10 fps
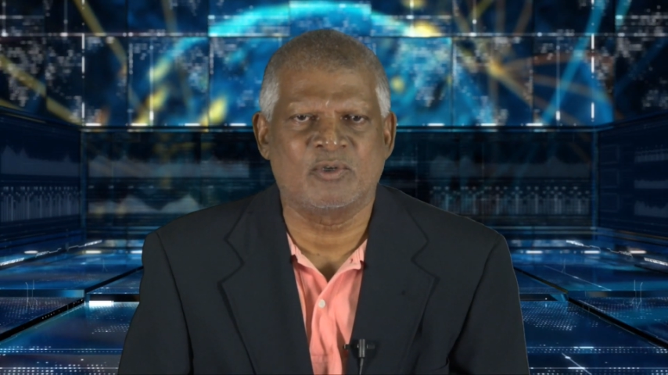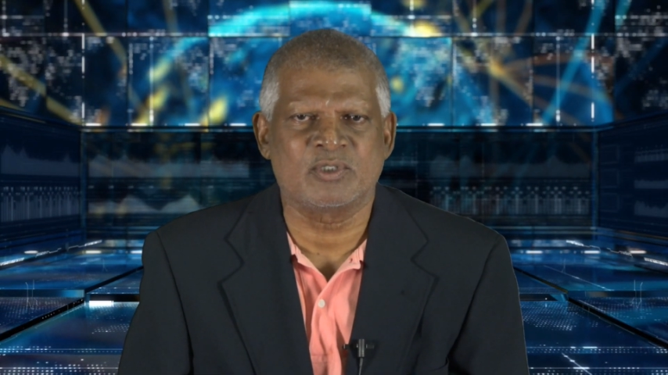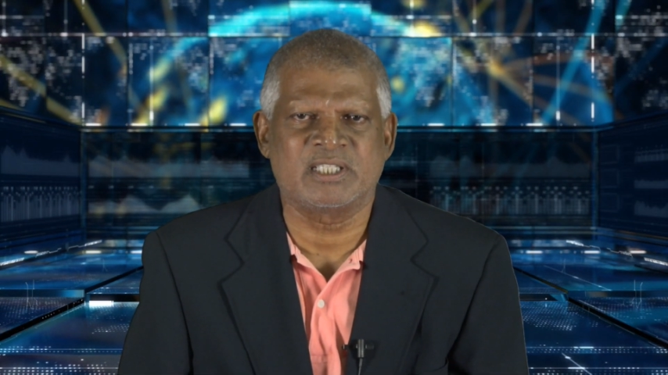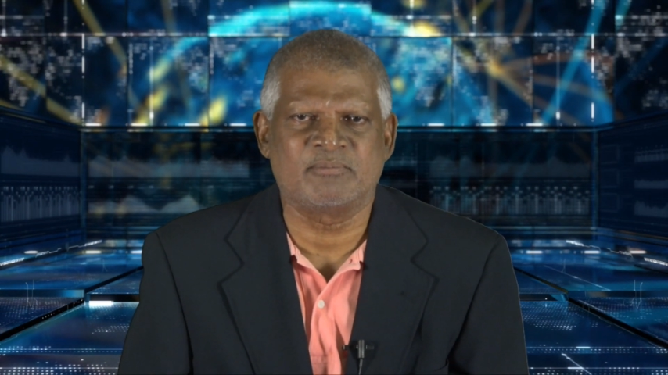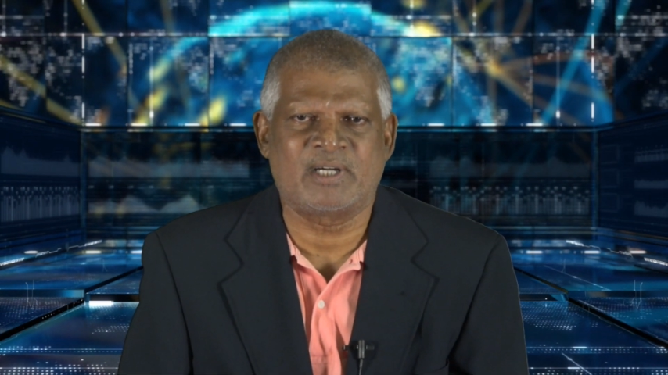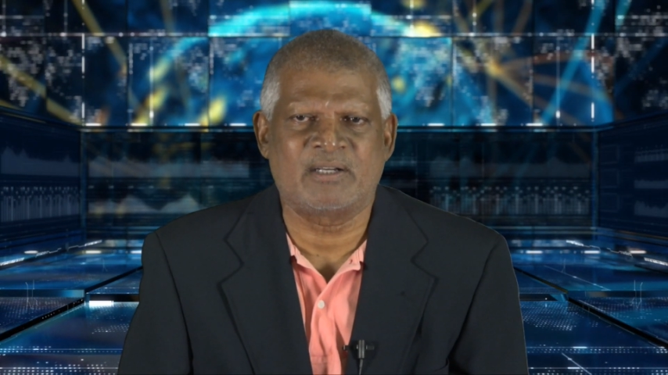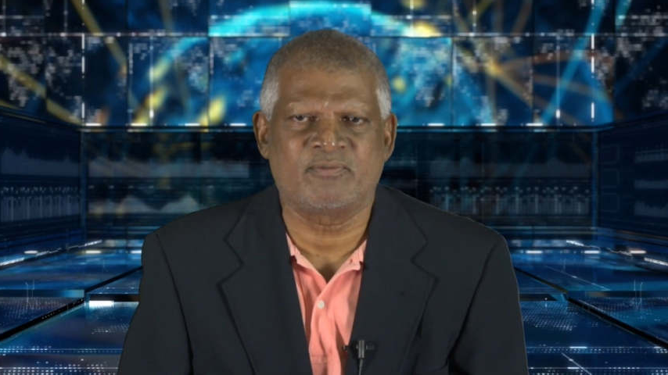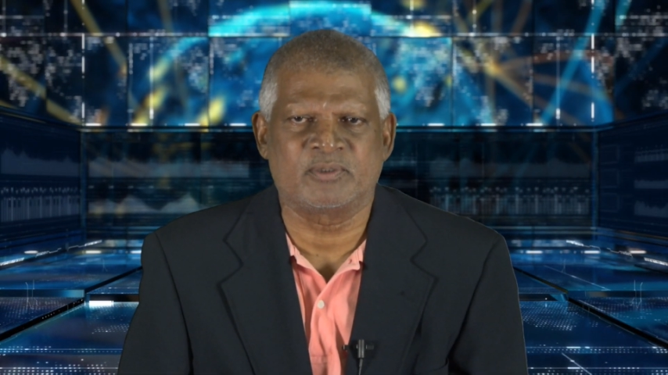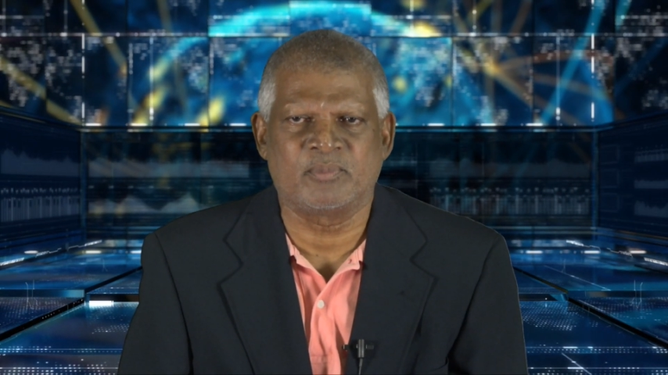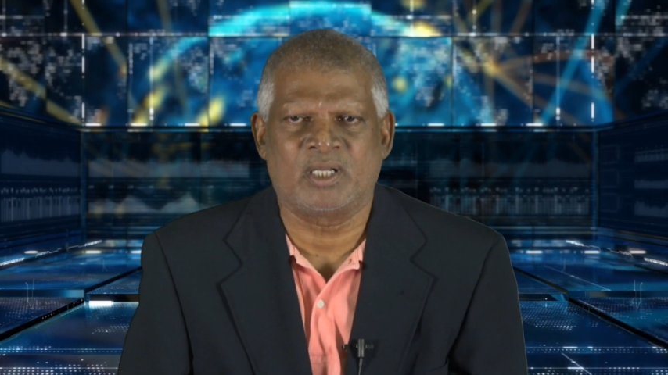Coast Demerara
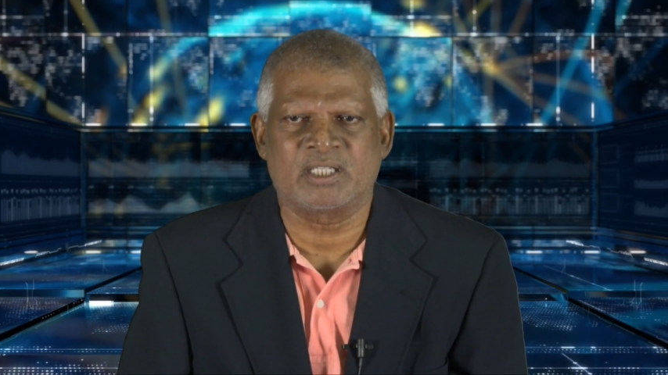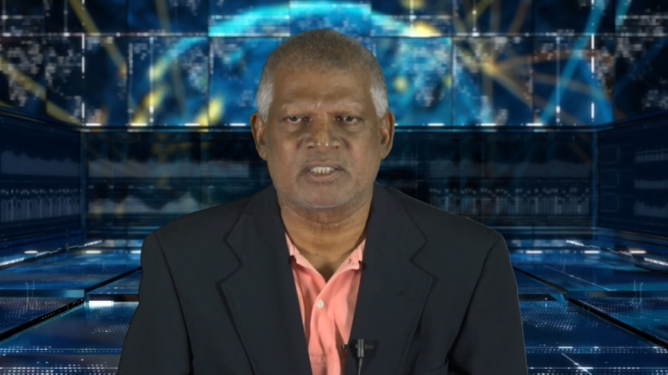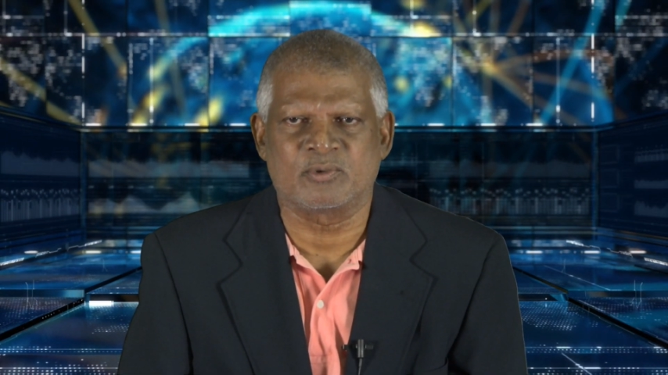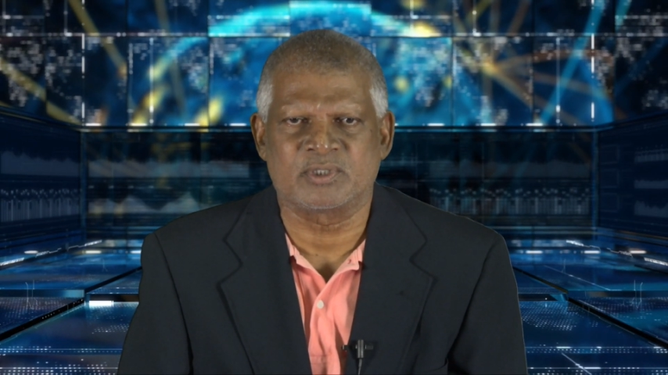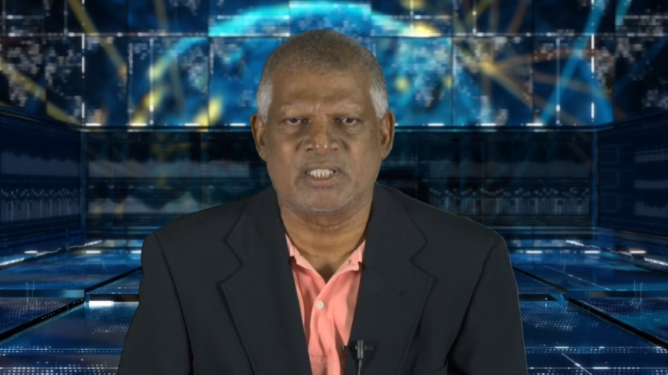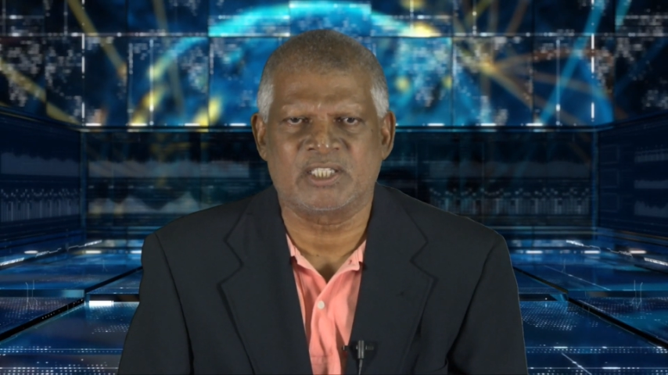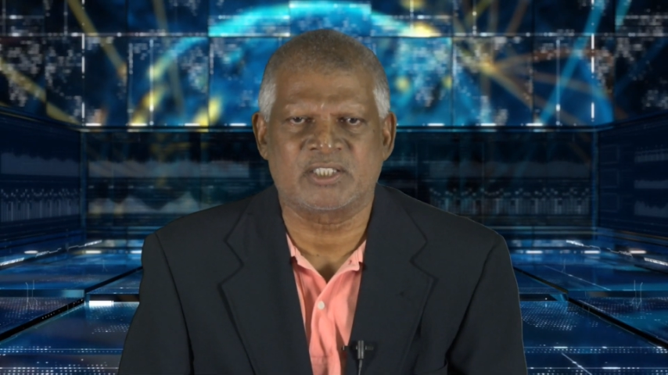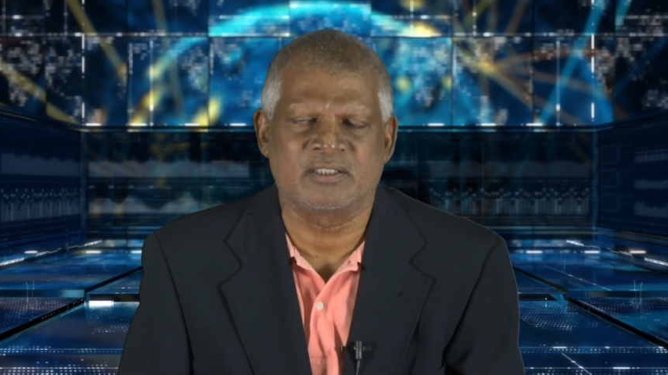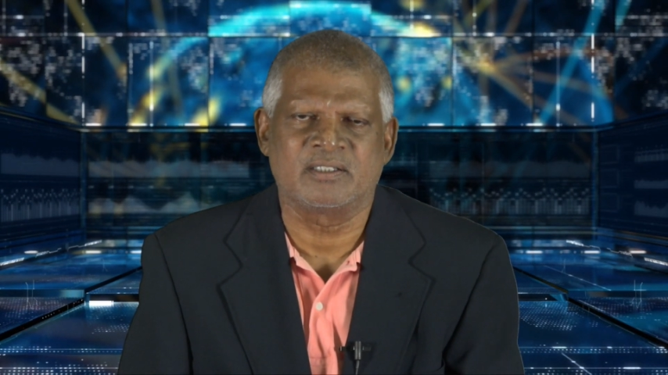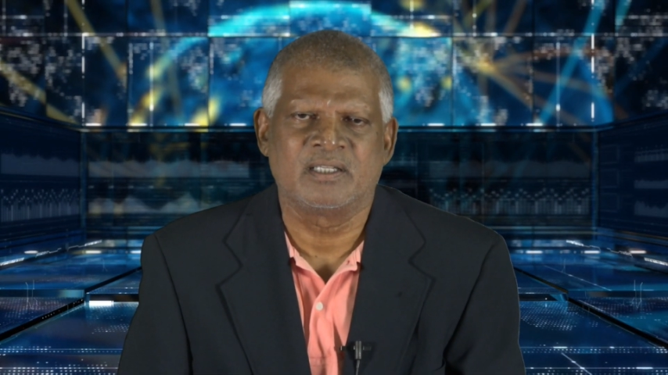Football
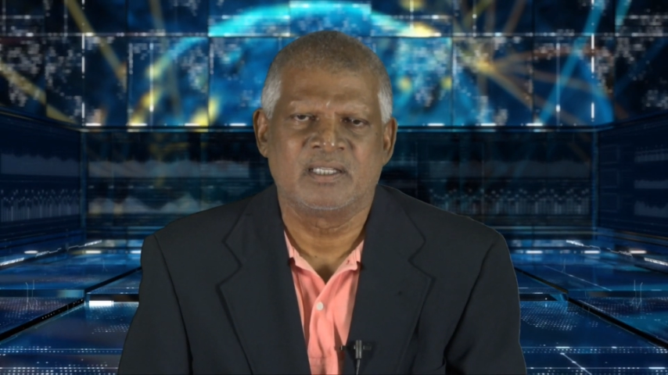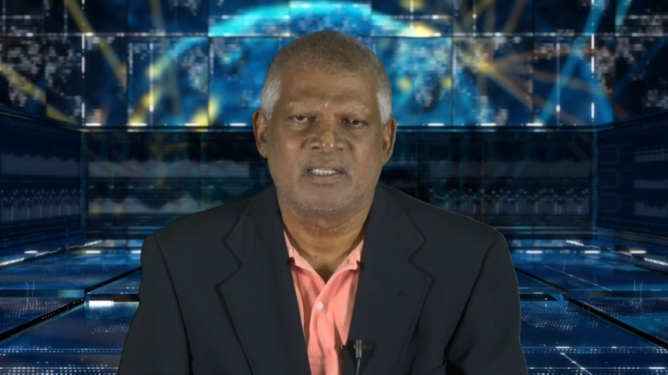Association